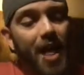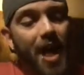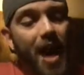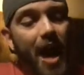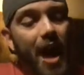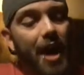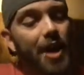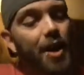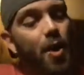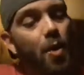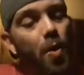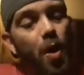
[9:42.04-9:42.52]

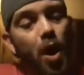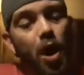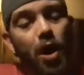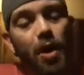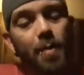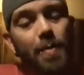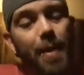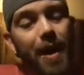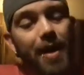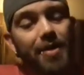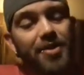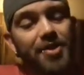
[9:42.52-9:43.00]
I know all
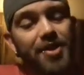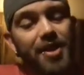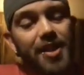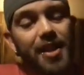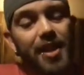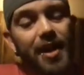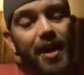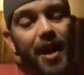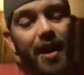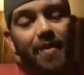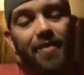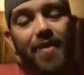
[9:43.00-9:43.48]
about
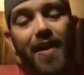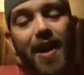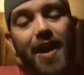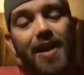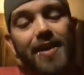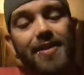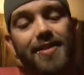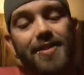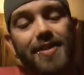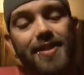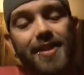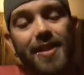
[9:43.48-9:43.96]
cheating. I've
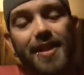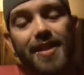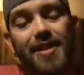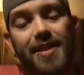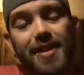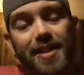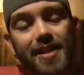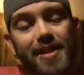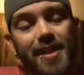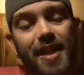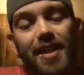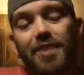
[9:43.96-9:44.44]
had 6
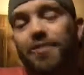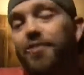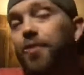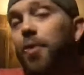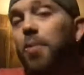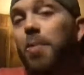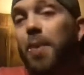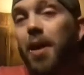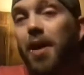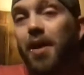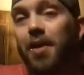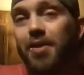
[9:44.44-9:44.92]

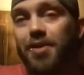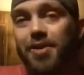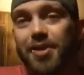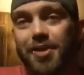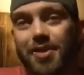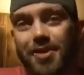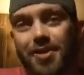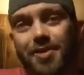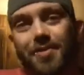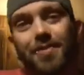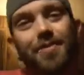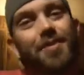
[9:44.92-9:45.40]
successful
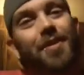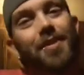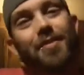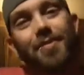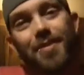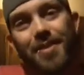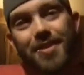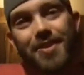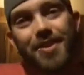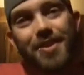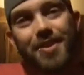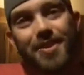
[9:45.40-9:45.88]
marriages,
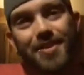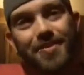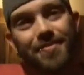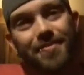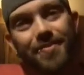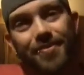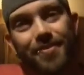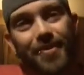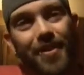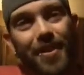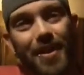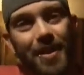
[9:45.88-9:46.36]
which is
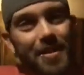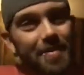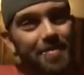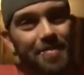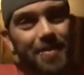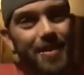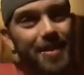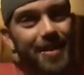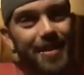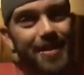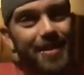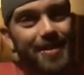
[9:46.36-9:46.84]
funny,
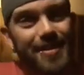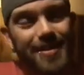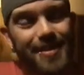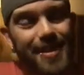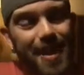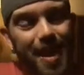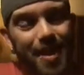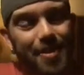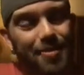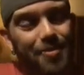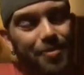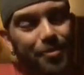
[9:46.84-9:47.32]
but it's
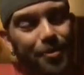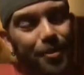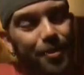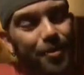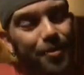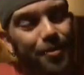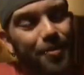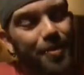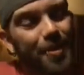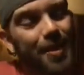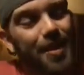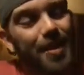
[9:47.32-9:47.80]
not
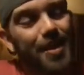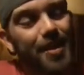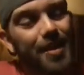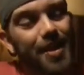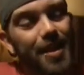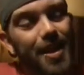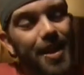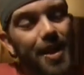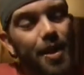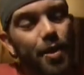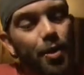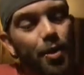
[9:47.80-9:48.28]
true.
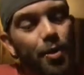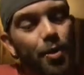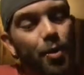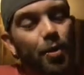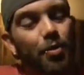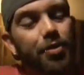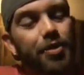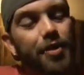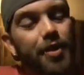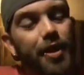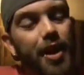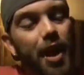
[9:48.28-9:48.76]

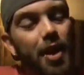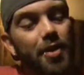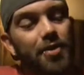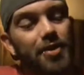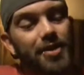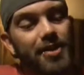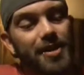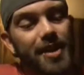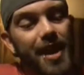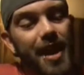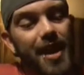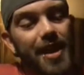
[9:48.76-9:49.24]
North
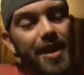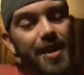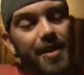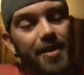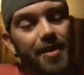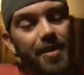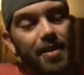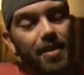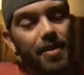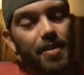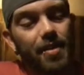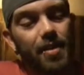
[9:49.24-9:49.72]
Dakota State,
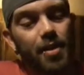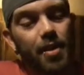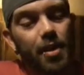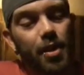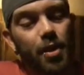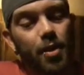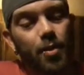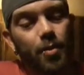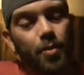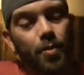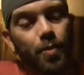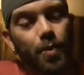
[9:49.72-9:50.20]

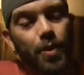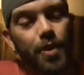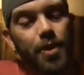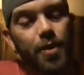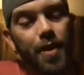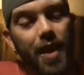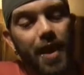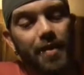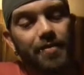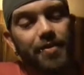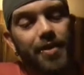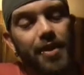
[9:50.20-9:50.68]
what do
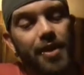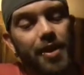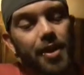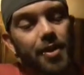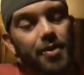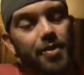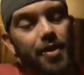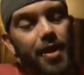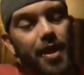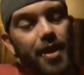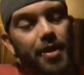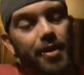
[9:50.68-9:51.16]
you have to
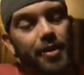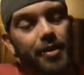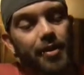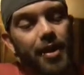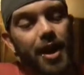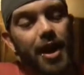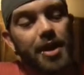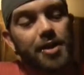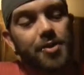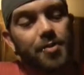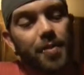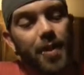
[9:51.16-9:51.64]
do there to
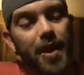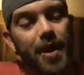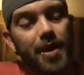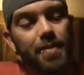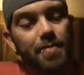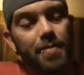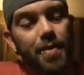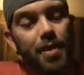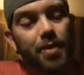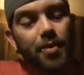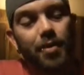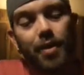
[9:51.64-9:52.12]

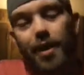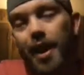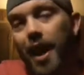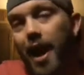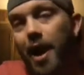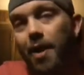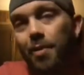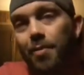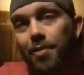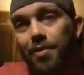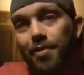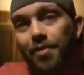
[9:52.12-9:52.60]
graduate? Milk a
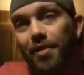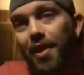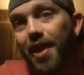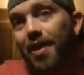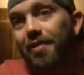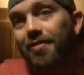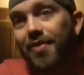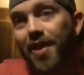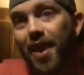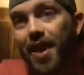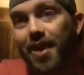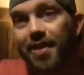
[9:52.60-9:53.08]
cow with your
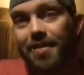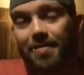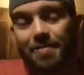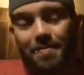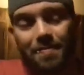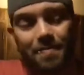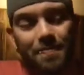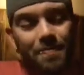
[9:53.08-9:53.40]
left hand?